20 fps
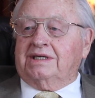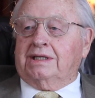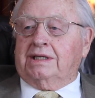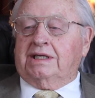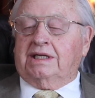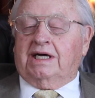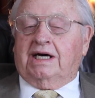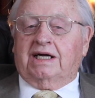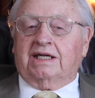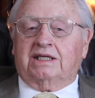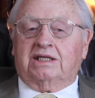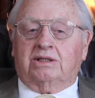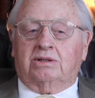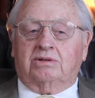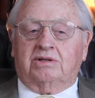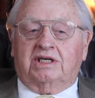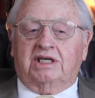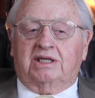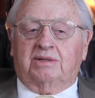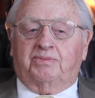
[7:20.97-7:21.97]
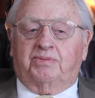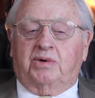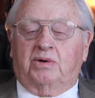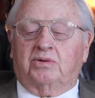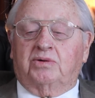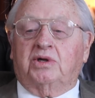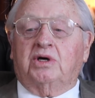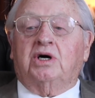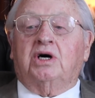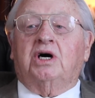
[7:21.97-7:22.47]
and I'd go get up
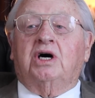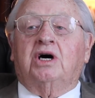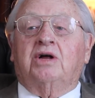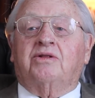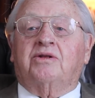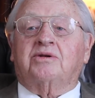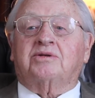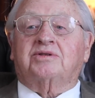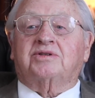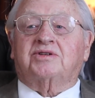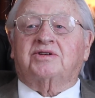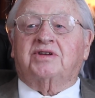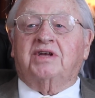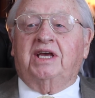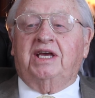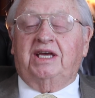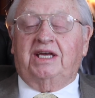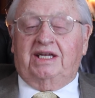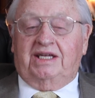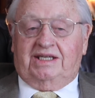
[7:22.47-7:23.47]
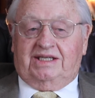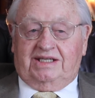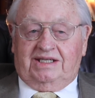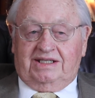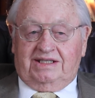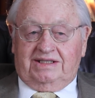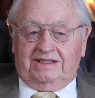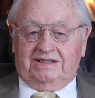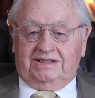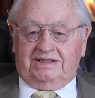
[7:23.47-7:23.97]
on the other seat,
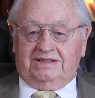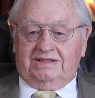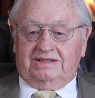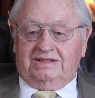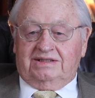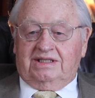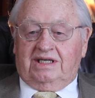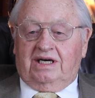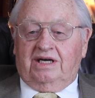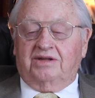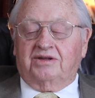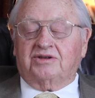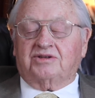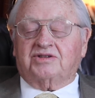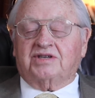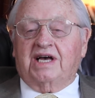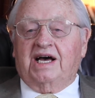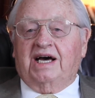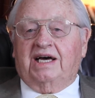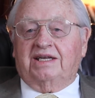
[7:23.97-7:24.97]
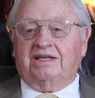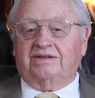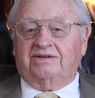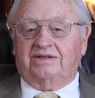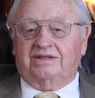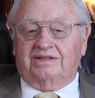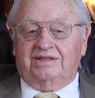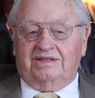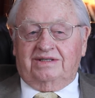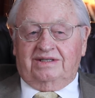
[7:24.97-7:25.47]
other side of
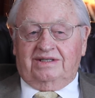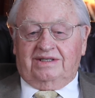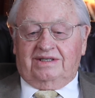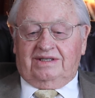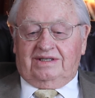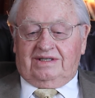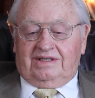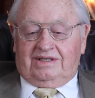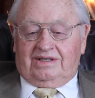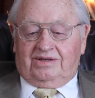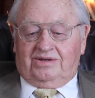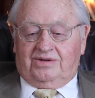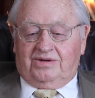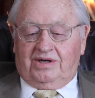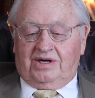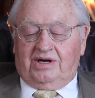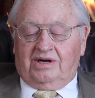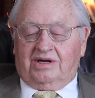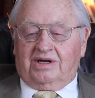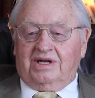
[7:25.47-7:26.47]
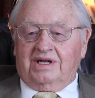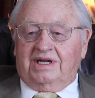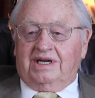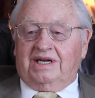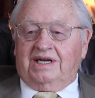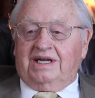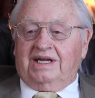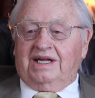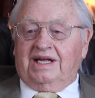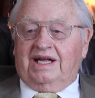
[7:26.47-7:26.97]
the truck,
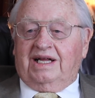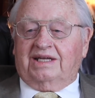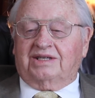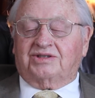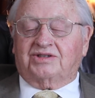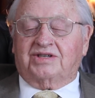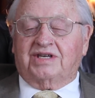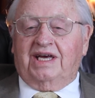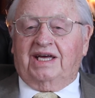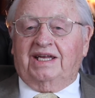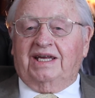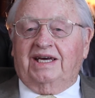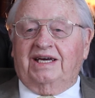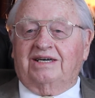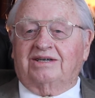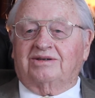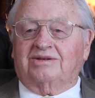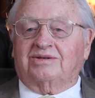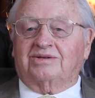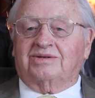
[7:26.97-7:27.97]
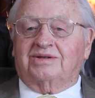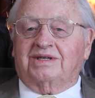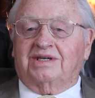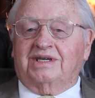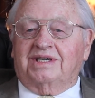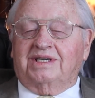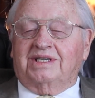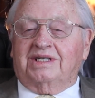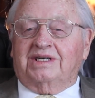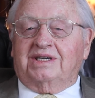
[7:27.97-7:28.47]
and sit down,
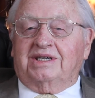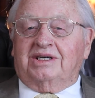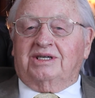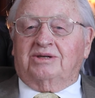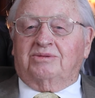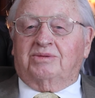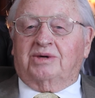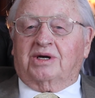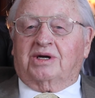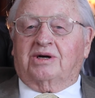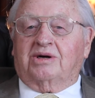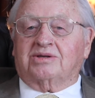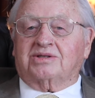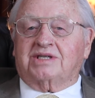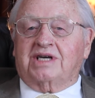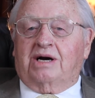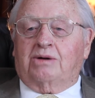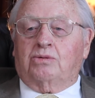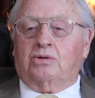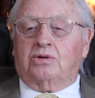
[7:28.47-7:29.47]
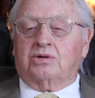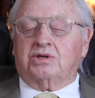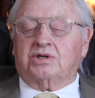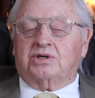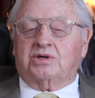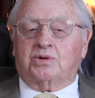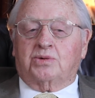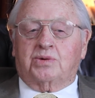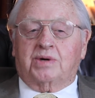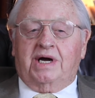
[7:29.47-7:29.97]
because I wanted
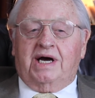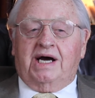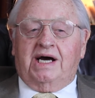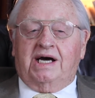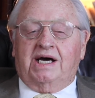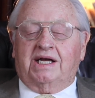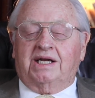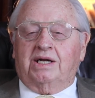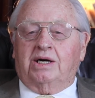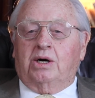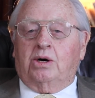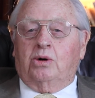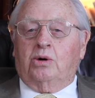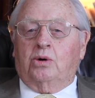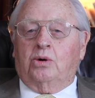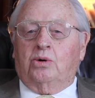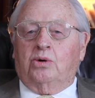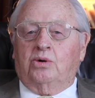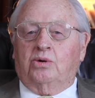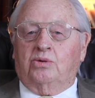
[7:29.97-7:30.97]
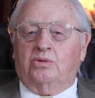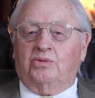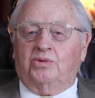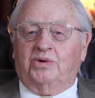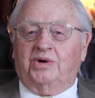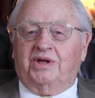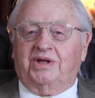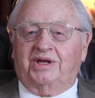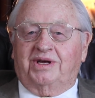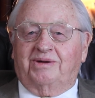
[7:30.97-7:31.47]
to ride home
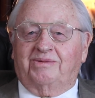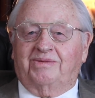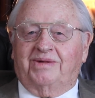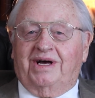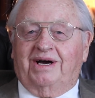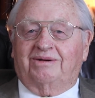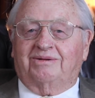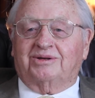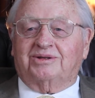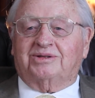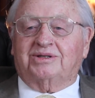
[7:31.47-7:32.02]
with him. That